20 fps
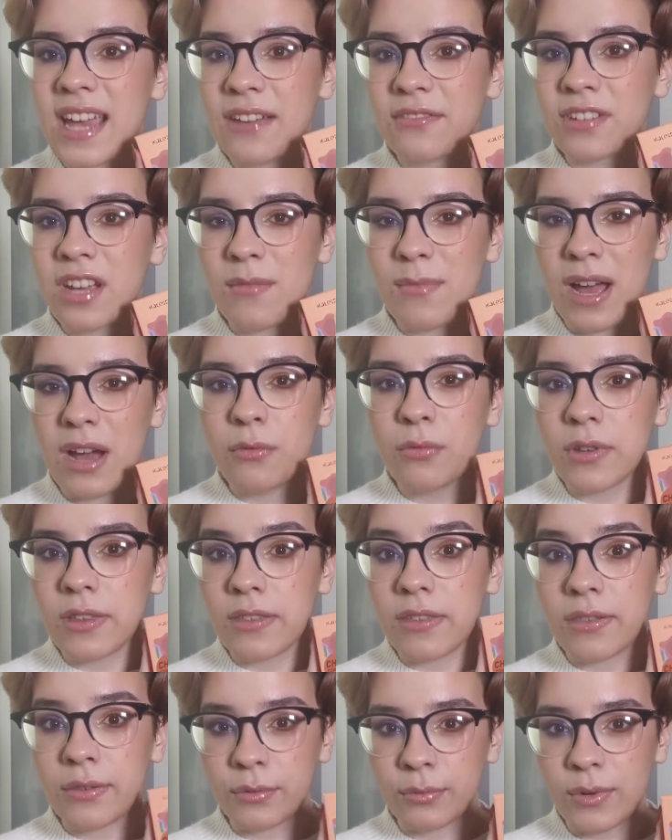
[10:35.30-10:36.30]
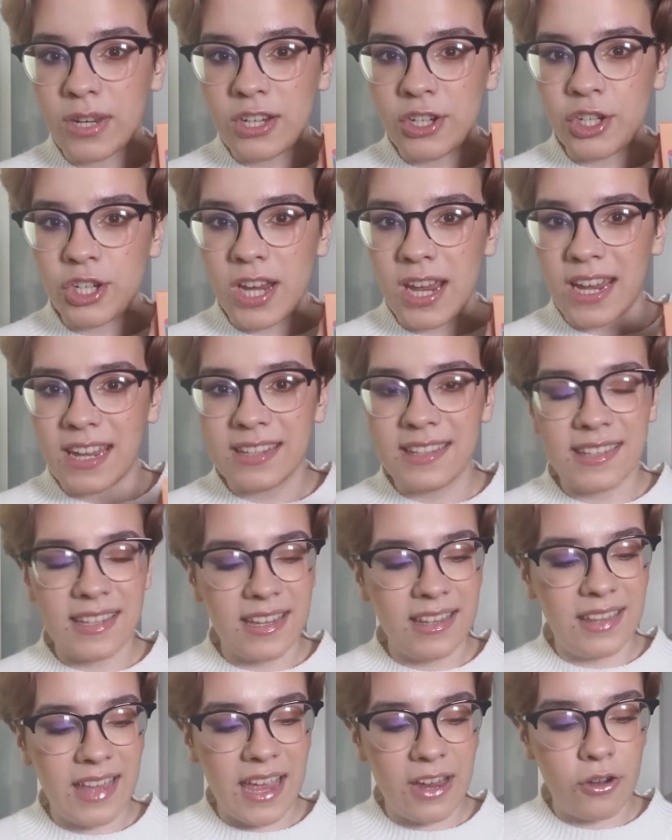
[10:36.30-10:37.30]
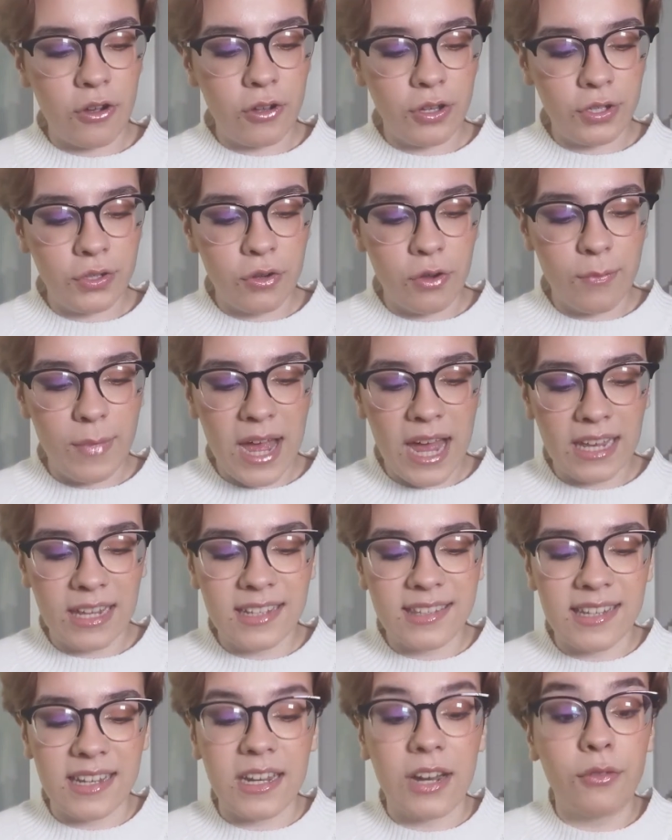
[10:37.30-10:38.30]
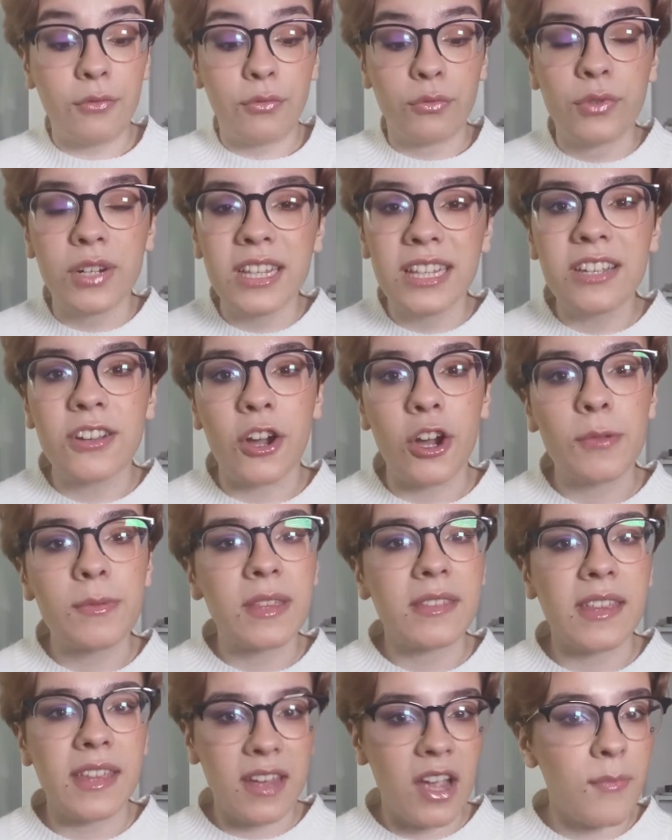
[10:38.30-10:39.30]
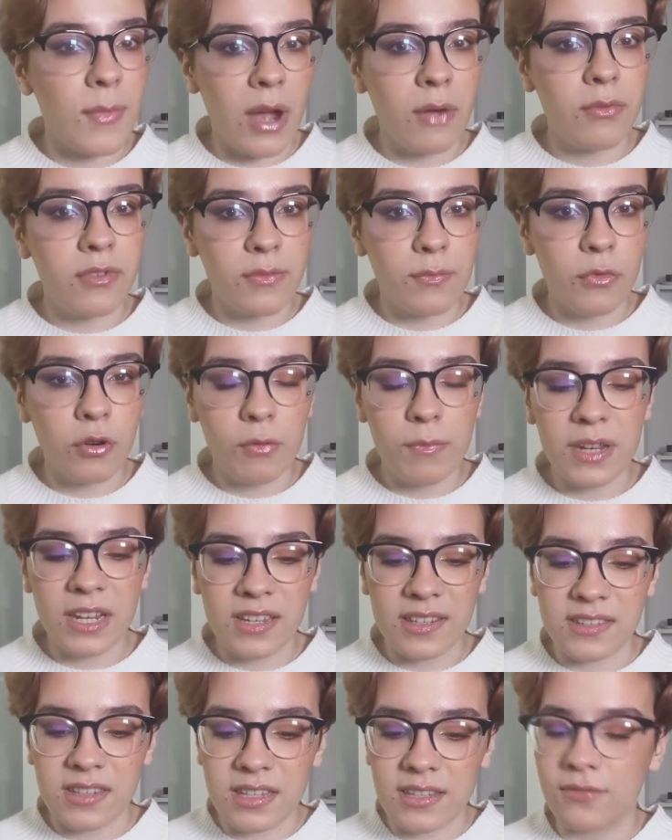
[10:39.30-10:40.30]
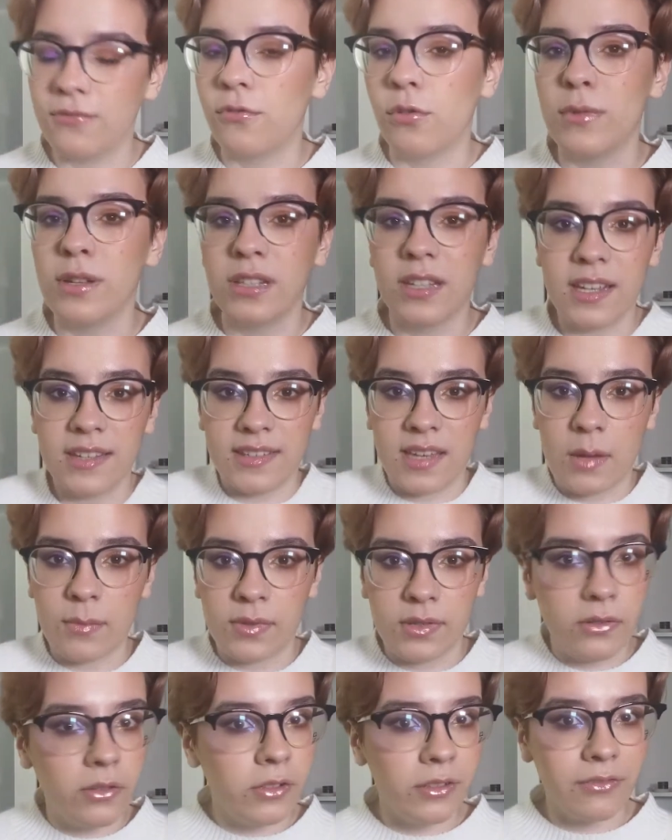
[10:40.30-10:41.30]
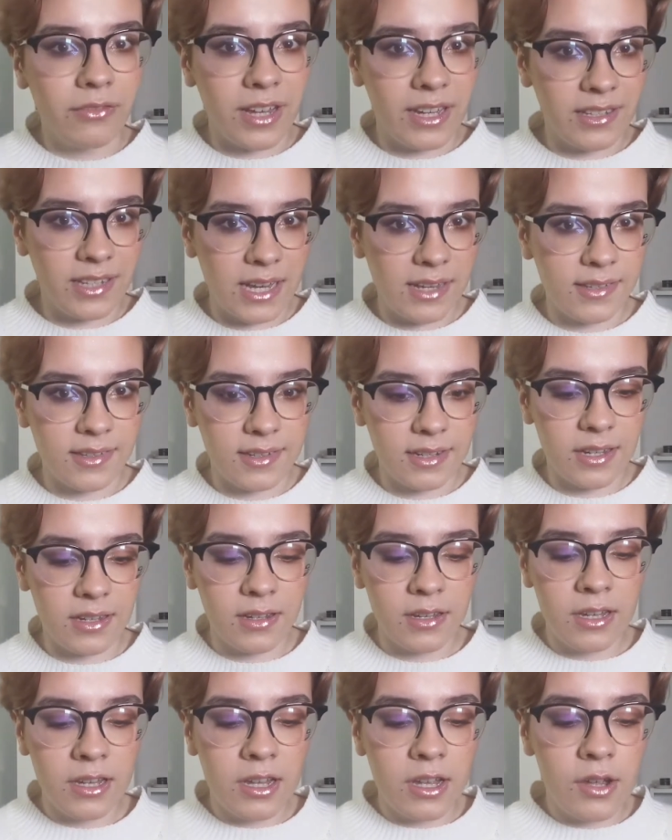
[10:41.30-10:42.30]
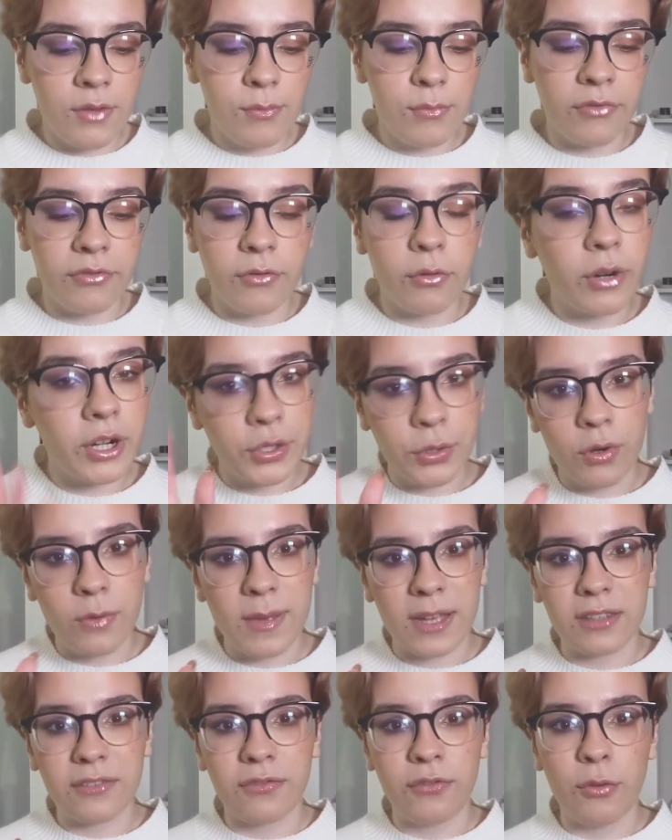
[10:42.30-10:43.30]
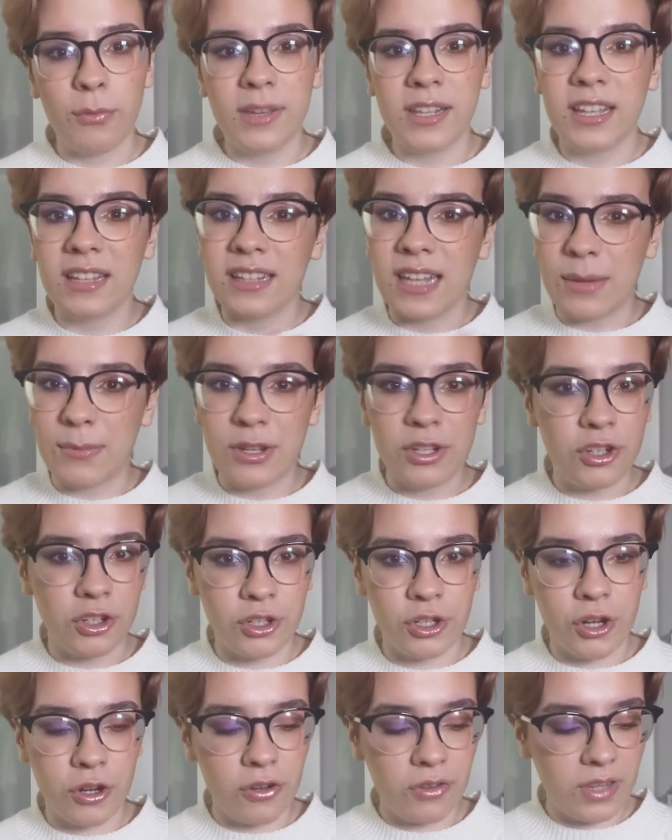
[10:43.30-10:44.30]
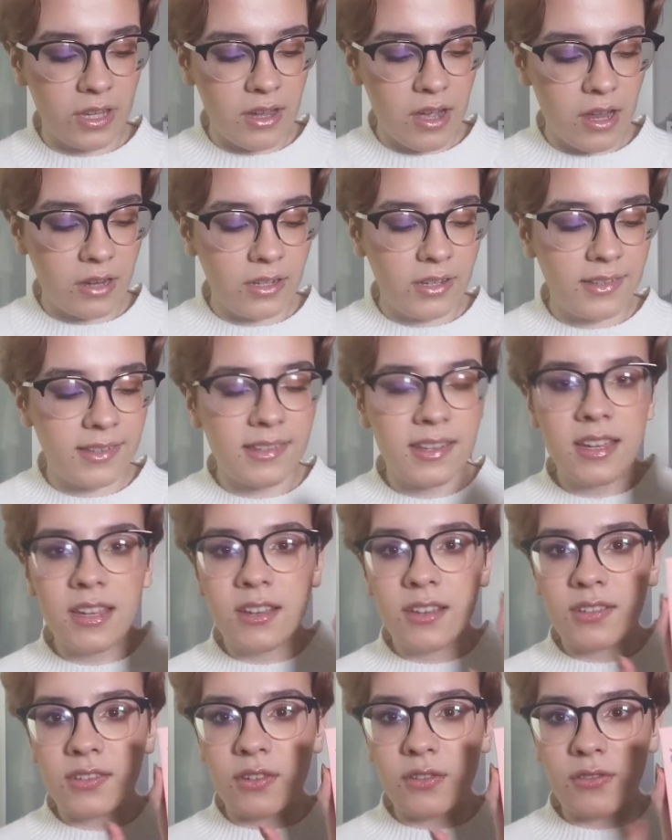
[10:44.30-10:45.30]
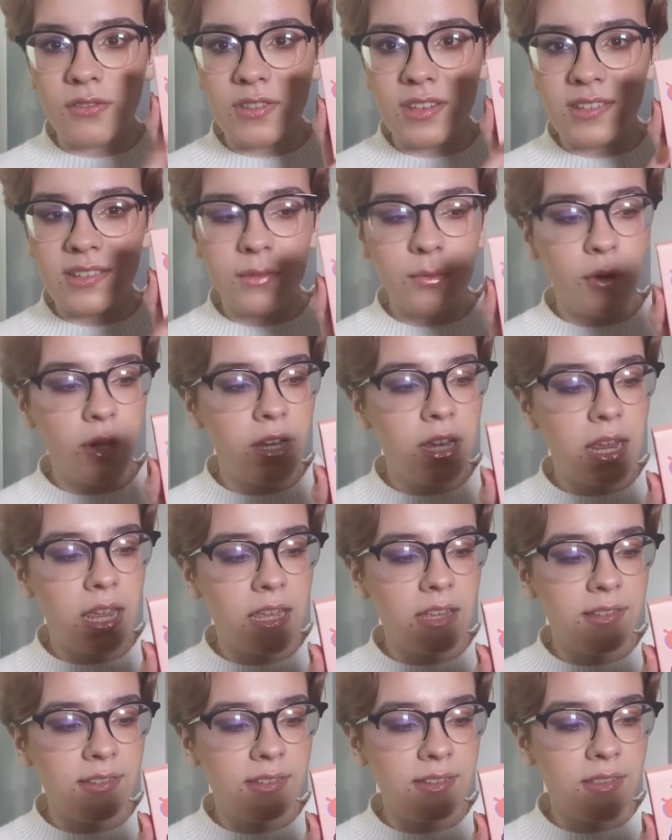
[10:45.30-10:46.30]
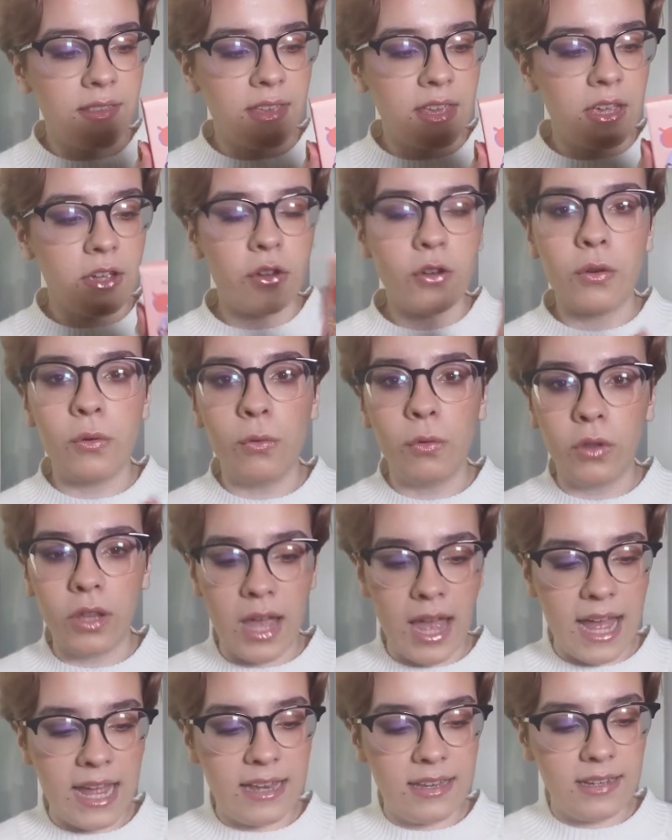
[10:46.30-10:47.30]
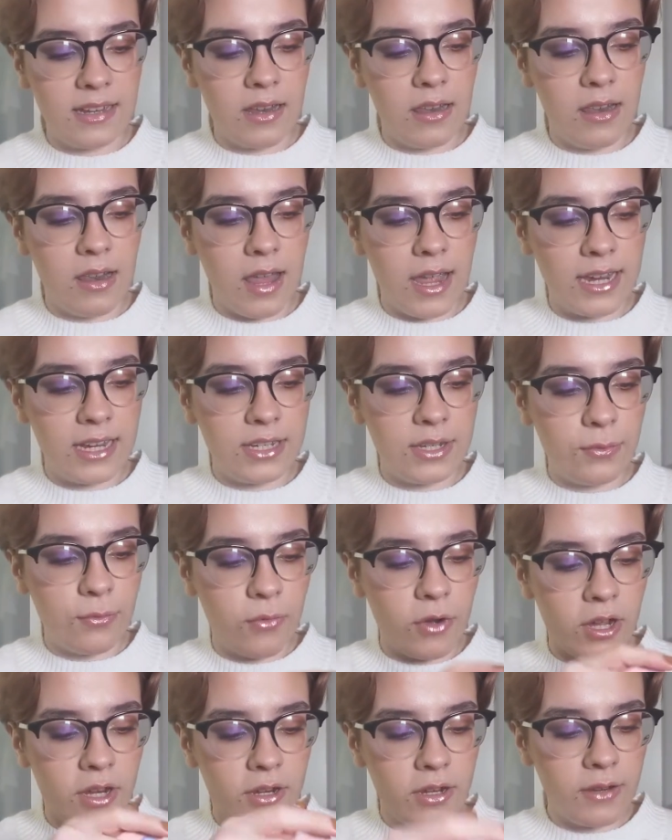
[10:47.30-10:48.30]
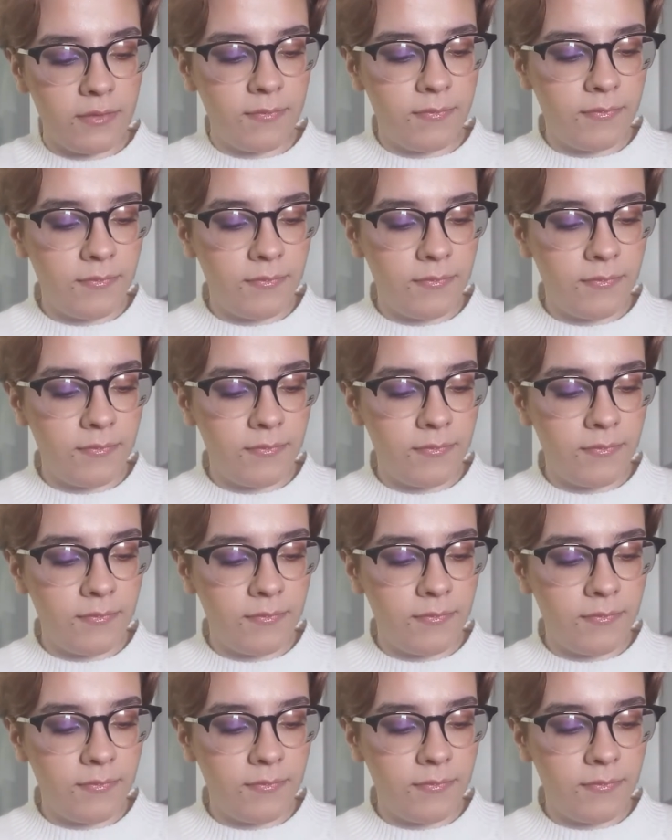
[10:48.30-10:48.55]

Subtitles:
have come out with 3 shades in their contour palettes, and I really hope that they come out with more because this formula is absolutely fantastic. Before I talk about the formula, let me just show you the colors. So this one is the cool and light one,